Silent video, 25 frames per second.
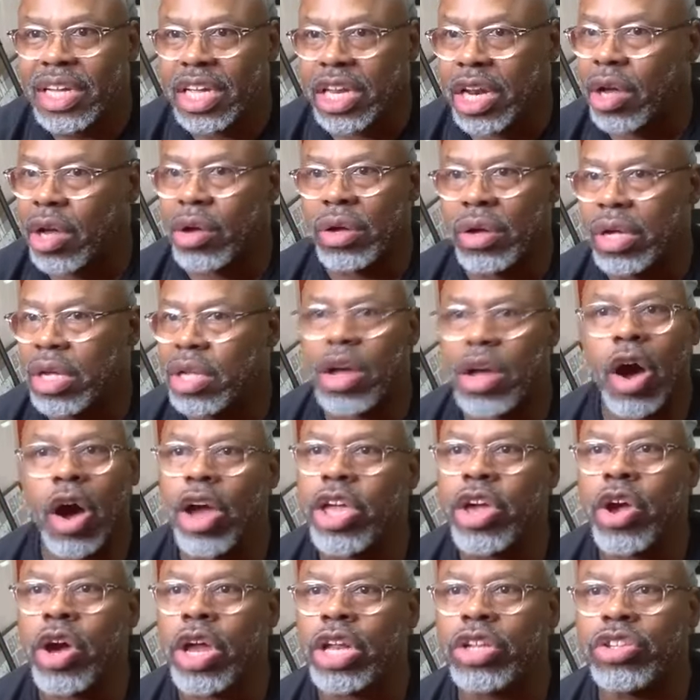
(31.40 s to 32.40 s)
You know, all
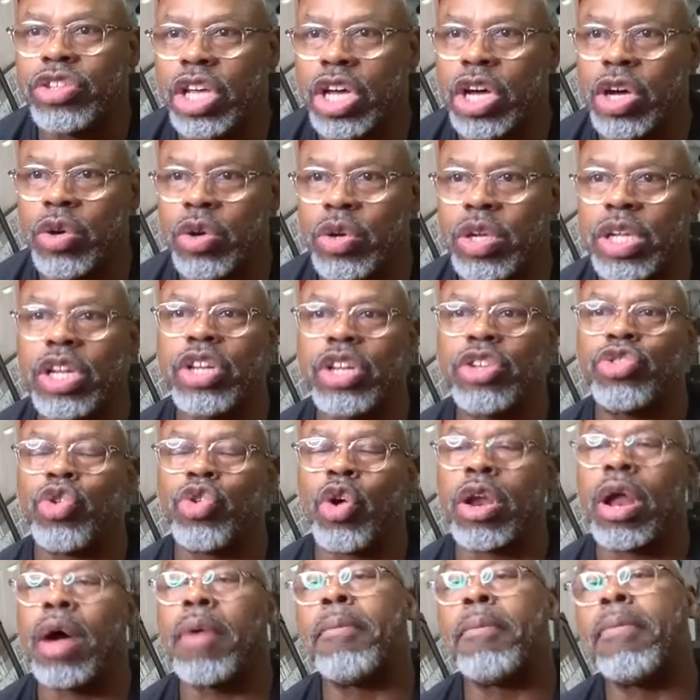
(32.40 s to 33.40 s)
you're going to do, you're just
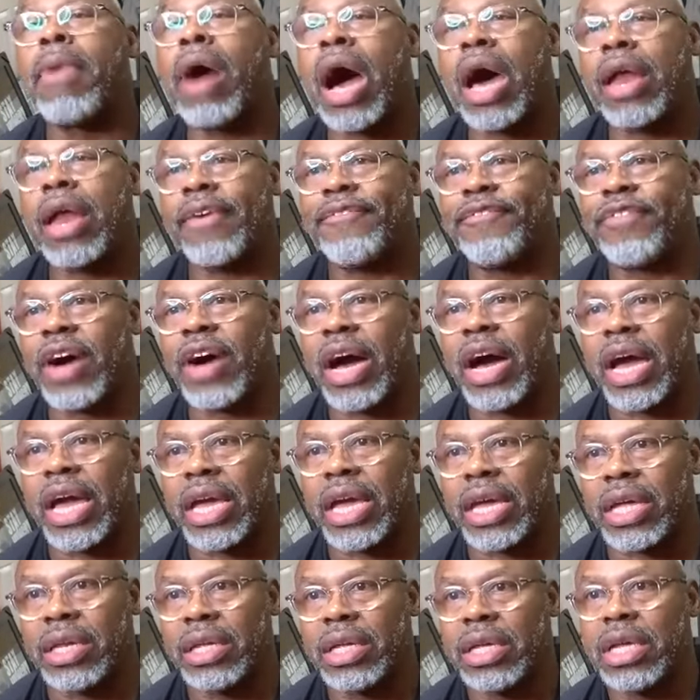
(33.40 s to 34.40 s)
going to modify
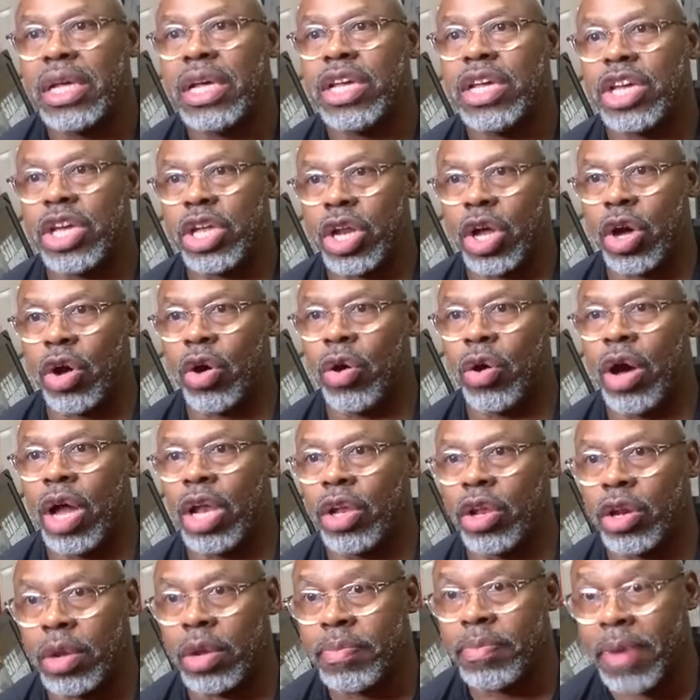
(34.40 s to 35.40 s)
it, you know, a
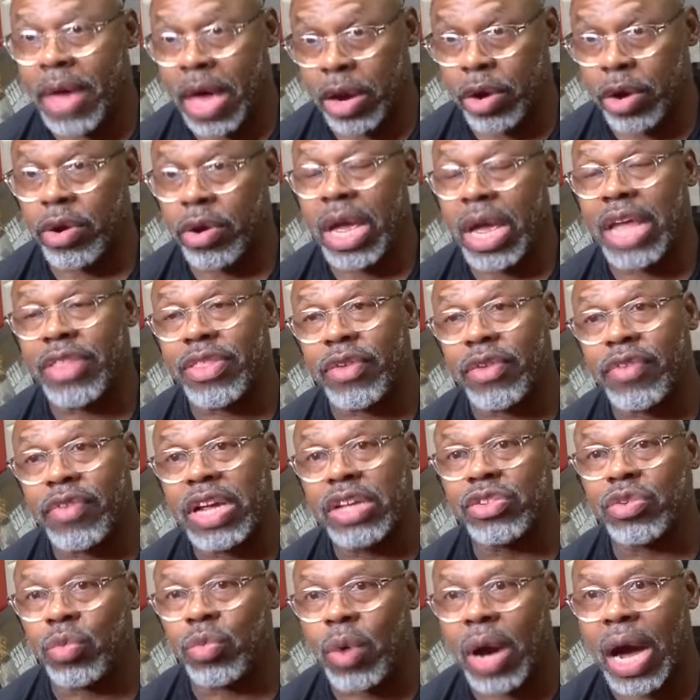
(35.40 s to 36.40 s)
little better. And the
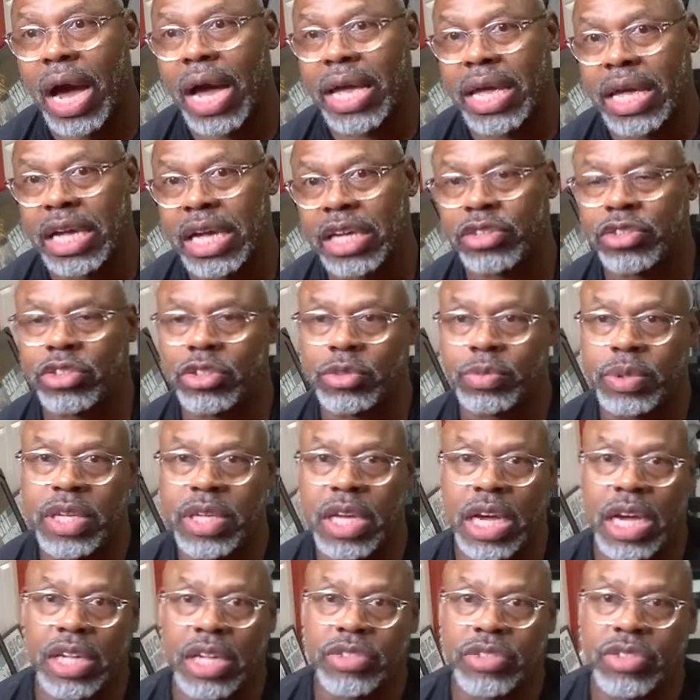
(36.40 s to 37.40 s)
reason why is
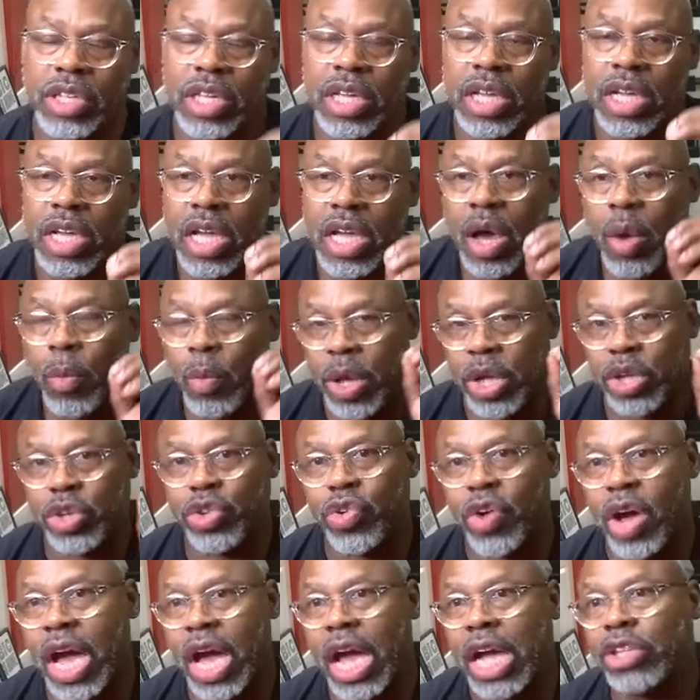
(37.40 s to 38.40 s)
because we're
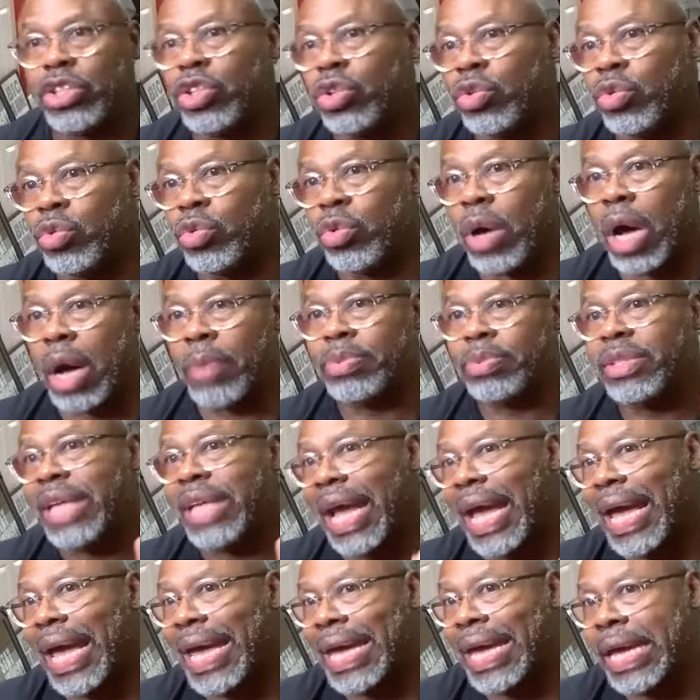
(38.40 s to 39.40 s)
trying to
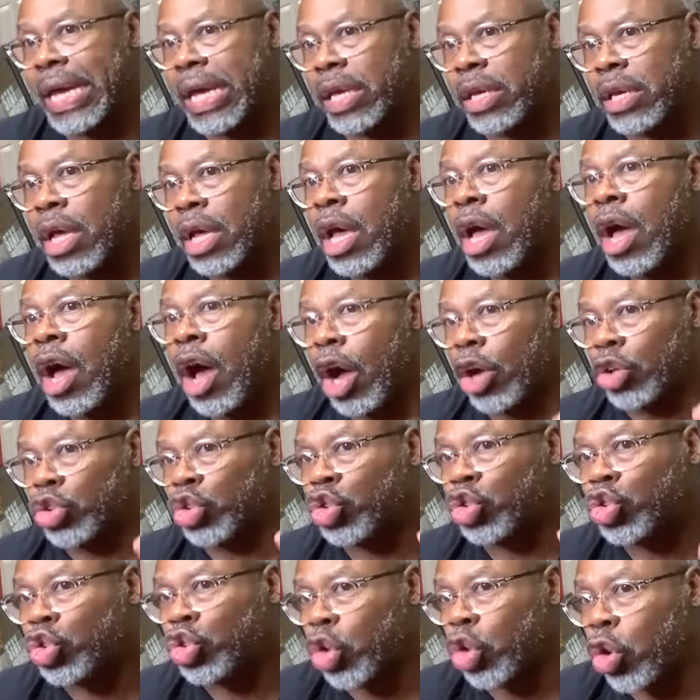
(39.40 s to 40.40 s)
obtain a
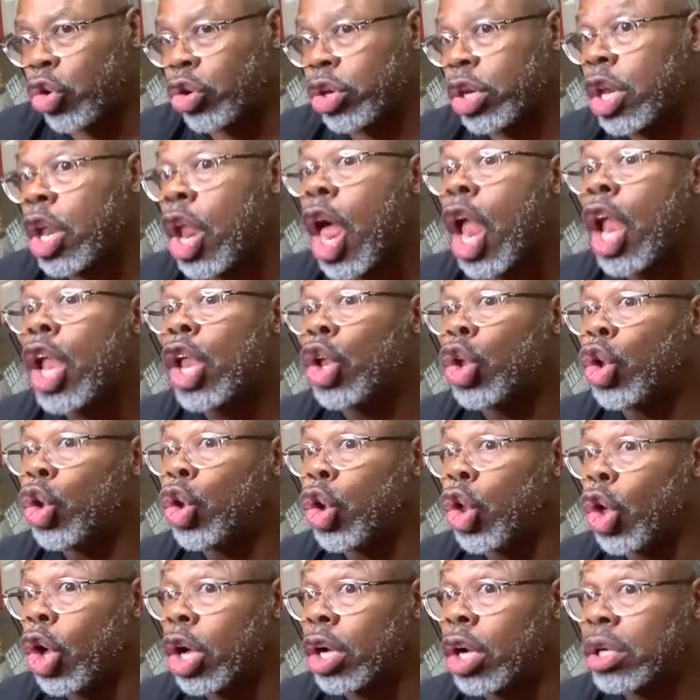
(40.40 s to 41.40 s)
certain
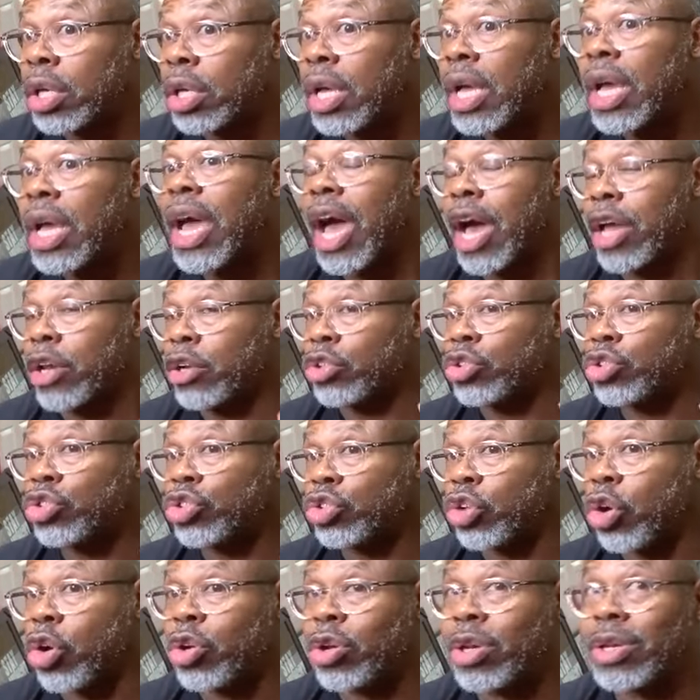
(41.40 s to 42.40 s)
look and a
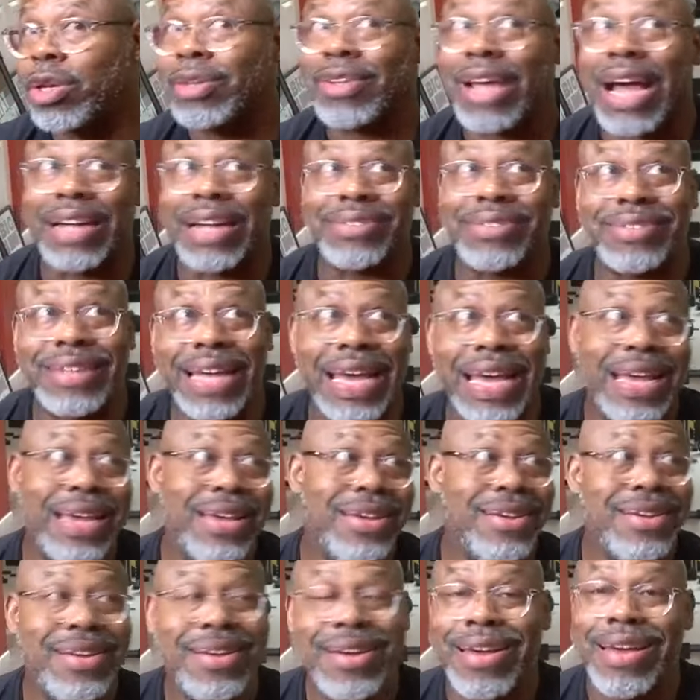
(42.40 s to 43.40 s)
certain, I say,
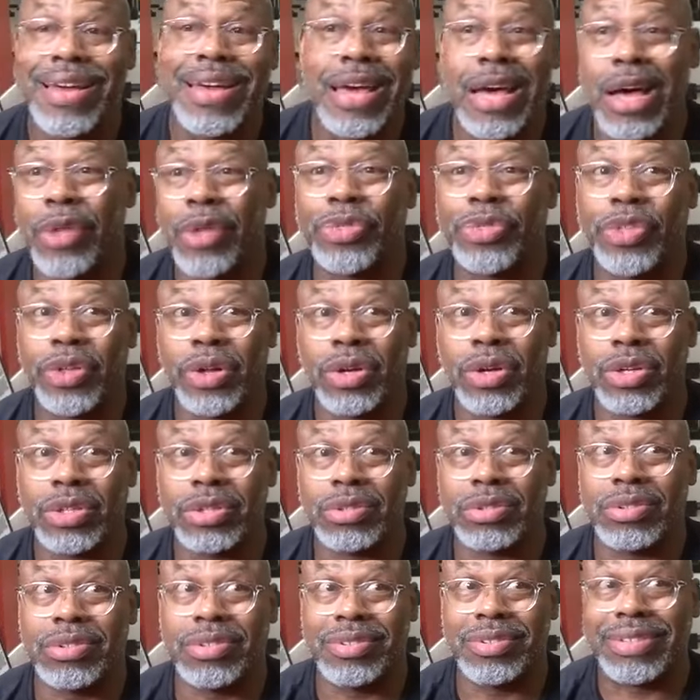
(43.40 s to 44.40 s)
health
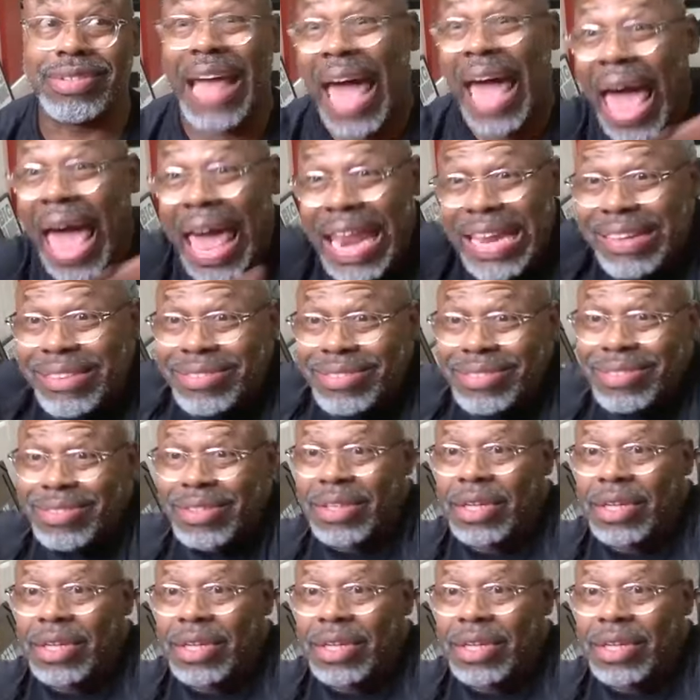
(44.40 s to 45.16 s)
status.